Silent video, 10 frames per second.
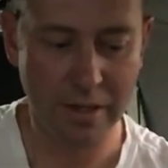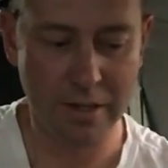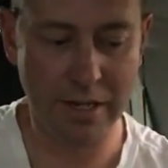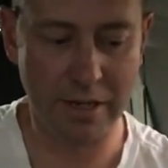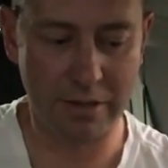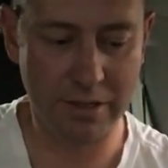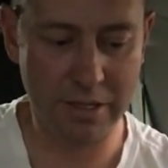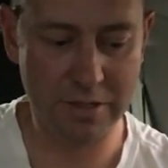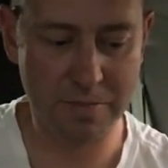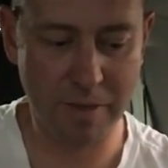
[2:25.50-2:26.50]
Now,
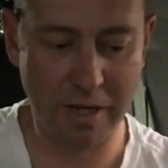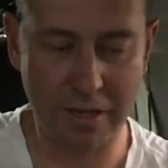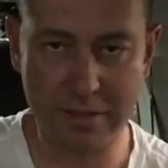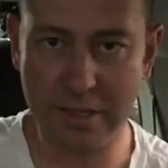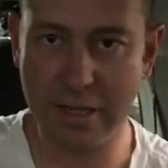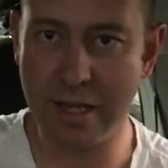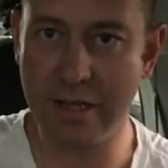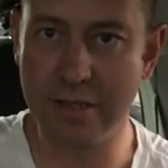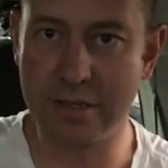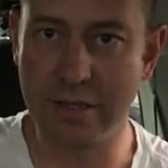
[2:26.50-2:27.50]
next part,
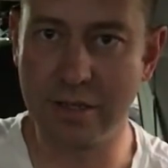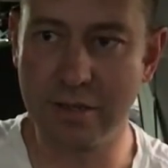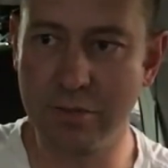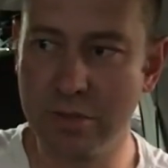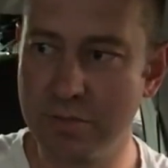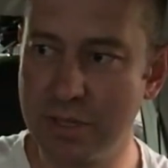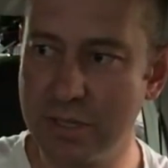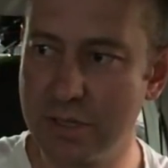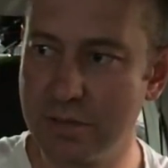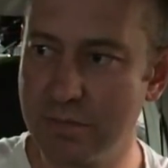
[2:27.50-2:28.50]
and it wouldn't
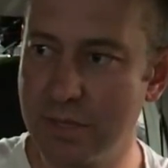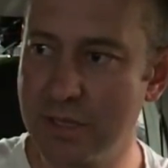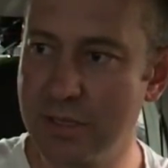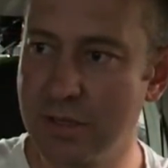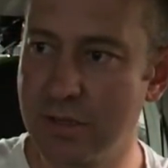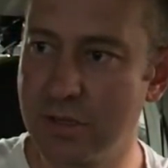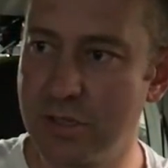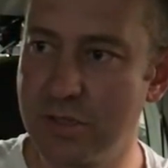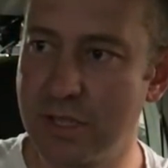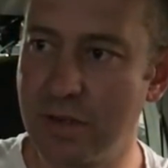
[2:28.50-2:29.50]
be me on a
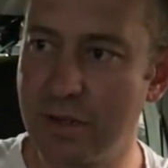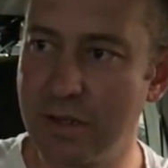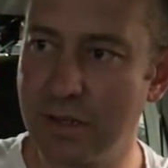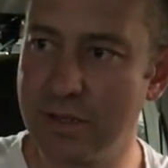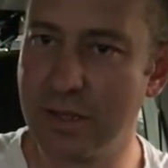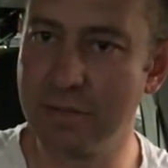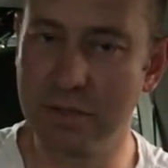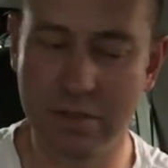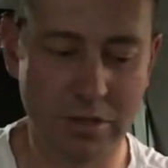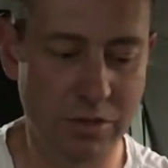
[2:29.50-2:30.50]
Tuesday night unless I
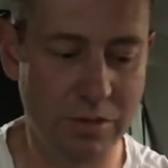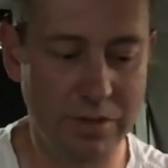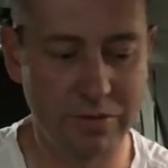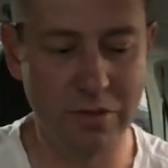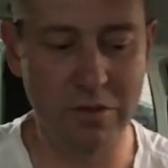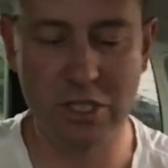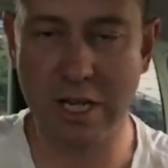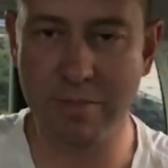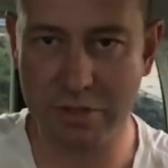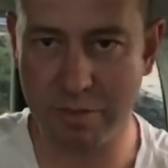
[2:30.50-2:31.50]
threw in a few
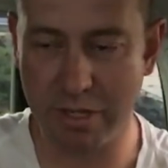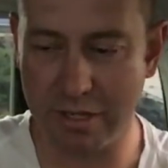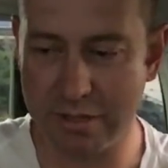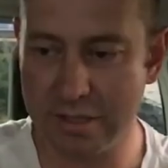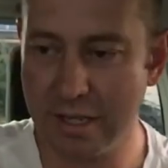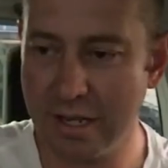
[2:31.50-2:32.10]
shameless plugs.